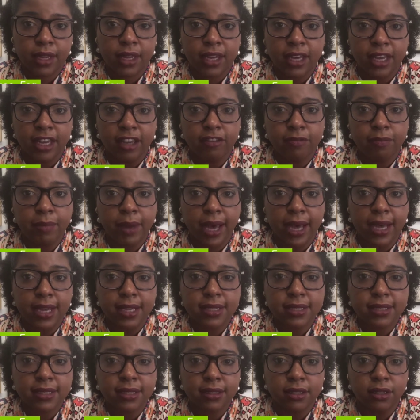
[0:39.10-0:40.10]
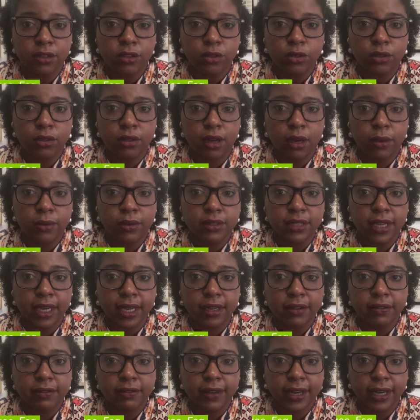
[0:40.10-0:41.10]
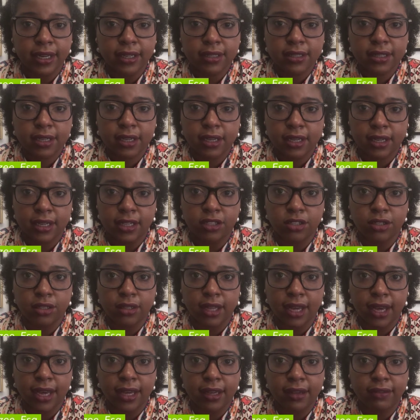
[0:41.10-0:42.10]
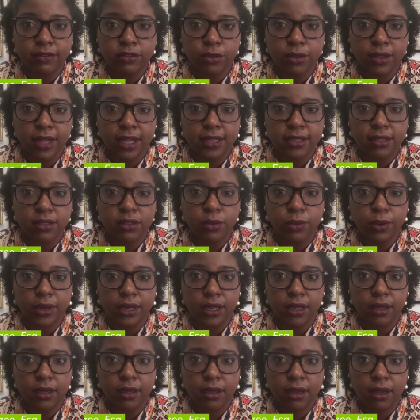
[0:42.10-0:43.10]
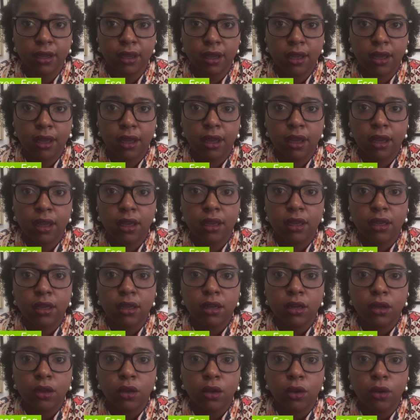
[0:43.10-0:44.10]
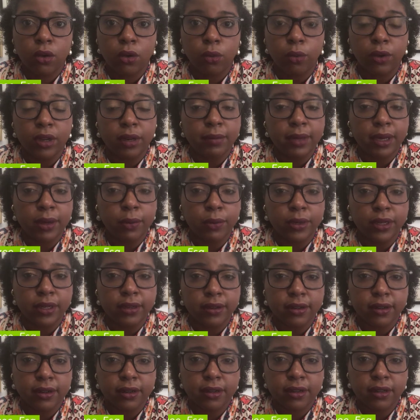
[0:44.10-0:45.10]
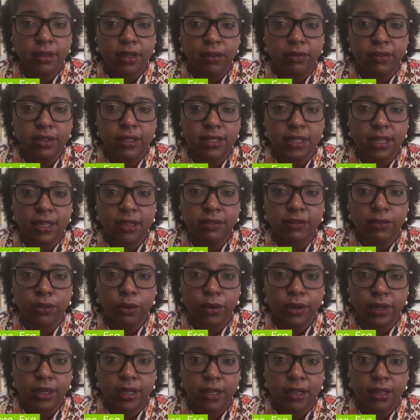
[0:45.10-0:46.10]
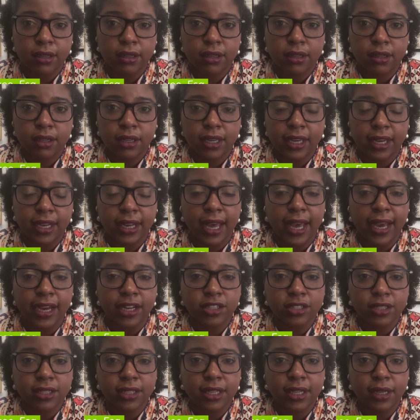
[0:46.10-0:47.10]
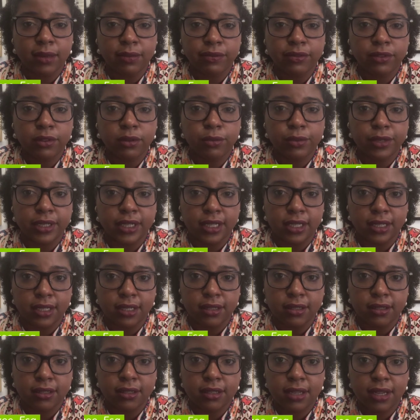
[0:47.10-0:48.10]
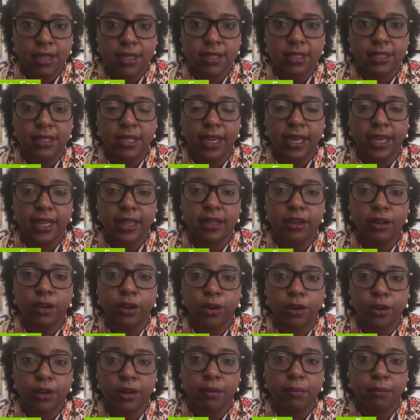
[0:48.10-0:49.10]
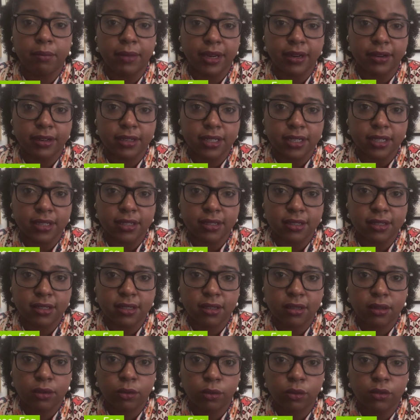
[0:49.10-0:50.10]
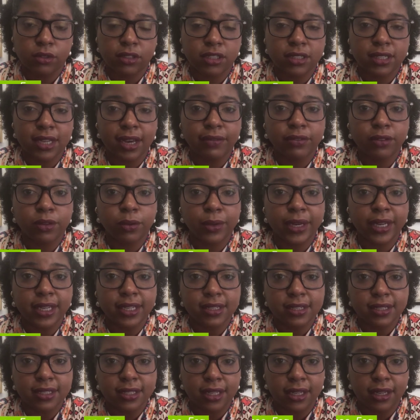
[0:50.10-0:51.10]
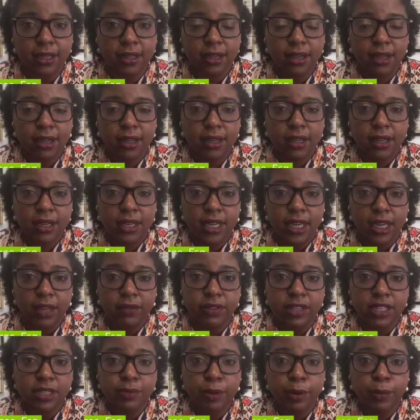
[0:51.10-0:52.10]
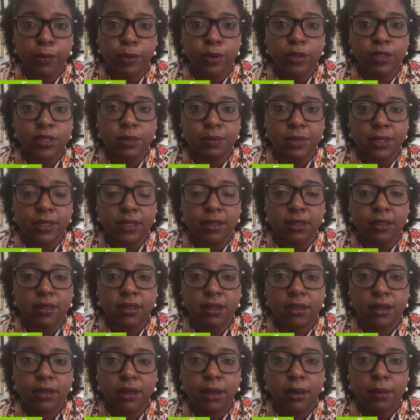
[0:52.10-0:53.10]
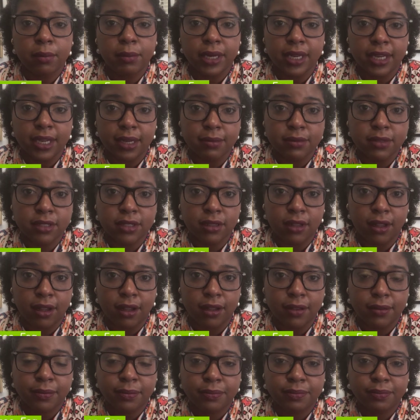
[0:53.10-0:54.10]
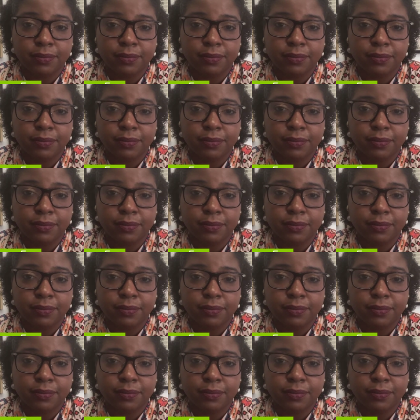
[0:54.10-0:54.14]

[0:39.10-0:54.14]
If passed, the new law will take effect in July of 2020. One may wonder if the state of Florida can actually help Floridians stay in their current marriages. We'll just have to wait and see if this proposed bill becomes law